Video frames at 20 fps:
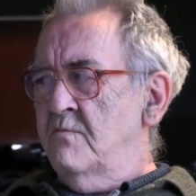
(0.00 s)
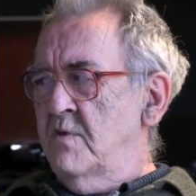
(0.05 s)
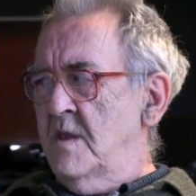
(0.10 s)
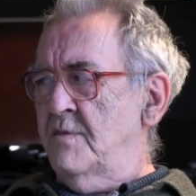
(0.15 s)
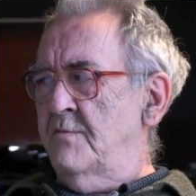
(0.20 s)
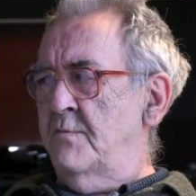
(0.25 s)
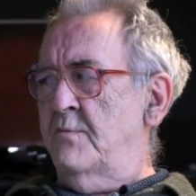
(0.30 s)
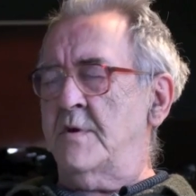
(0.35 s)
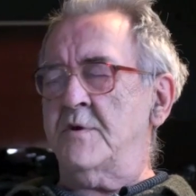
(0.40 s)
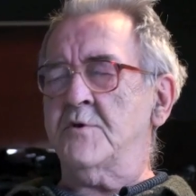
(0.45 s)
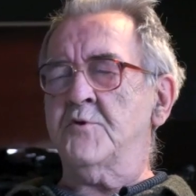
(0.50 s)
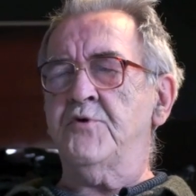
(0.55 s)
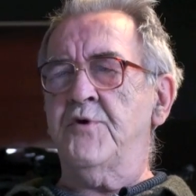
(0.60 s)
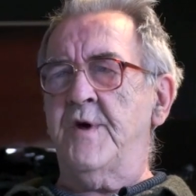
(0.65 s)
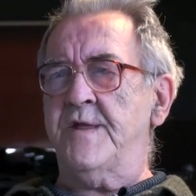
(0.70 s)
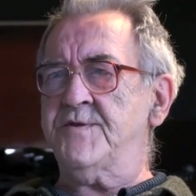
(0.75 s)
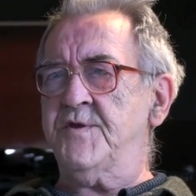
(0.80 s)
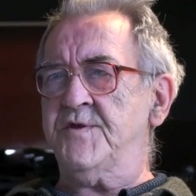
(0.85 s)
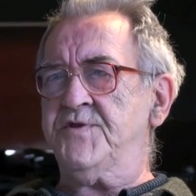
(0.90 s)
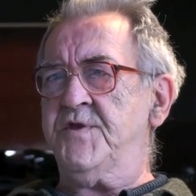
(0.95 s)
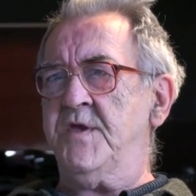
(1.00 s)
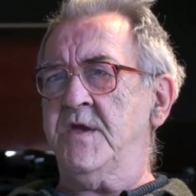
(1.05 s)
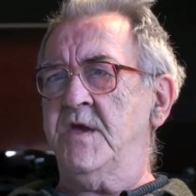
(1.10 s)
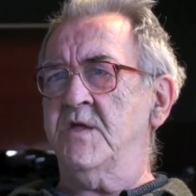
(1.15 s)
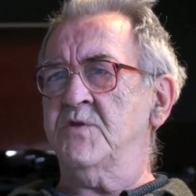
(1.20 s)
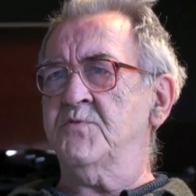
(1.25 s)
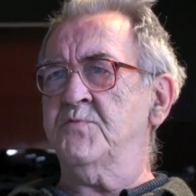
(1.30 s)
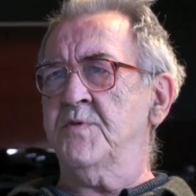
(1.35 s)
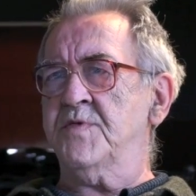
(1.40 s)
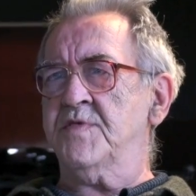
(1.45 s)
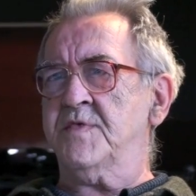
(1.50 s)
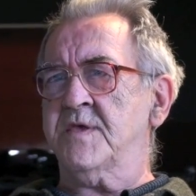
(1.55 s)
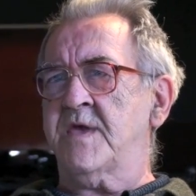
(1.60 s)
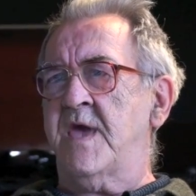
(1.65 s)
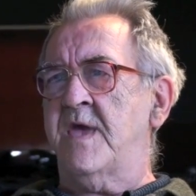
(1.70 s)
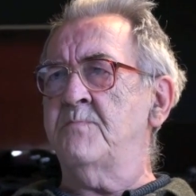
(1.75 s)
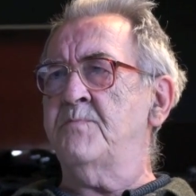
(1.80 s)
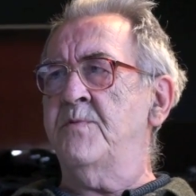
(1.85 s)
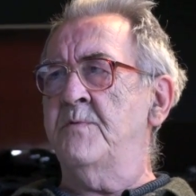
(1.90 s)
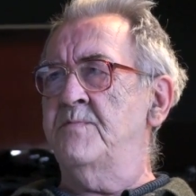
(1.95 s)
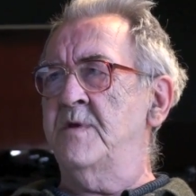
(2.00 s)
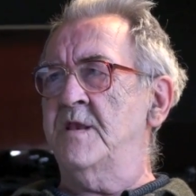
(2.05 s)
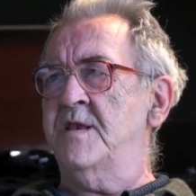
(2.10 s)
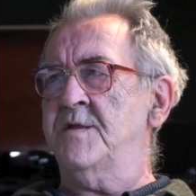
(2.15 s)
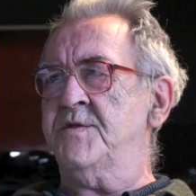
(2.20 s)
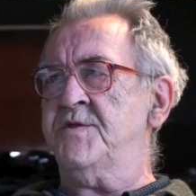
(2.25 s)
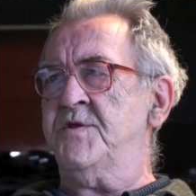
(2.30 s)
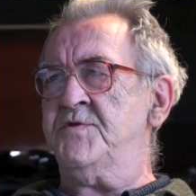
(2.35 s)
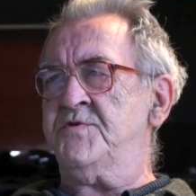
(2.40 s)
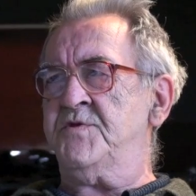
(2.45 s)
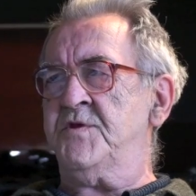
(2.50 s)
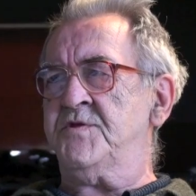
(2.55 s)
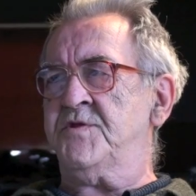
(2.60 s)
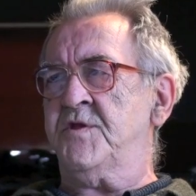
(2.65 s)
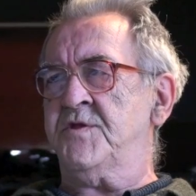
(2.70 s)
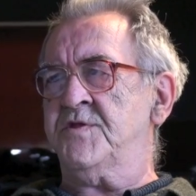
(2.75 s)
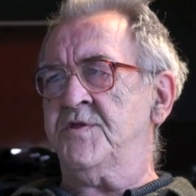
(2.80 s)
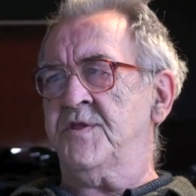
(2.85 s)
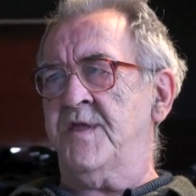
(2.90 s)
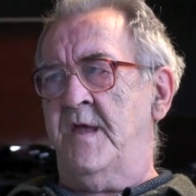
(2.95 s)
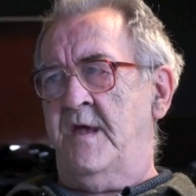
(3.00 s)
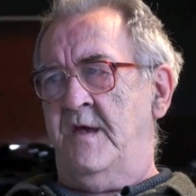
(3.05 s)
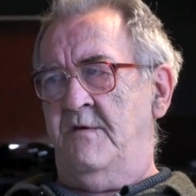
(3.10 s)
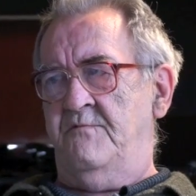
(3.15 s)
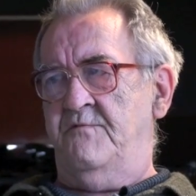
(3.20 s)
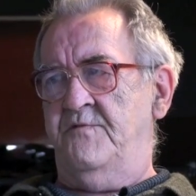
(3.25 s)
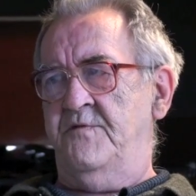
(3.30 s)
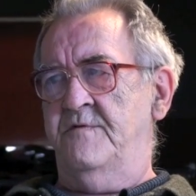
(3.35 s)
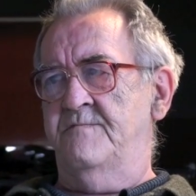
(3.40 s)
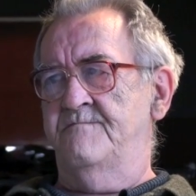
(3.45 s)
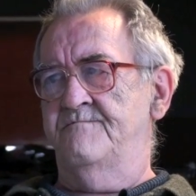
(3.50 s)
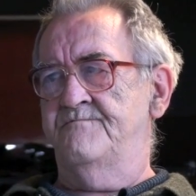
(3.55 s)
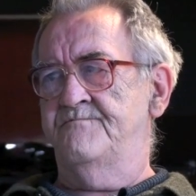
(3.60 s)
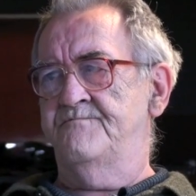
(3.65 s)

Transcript: Well, they were crediting it with capabilities it didn't have,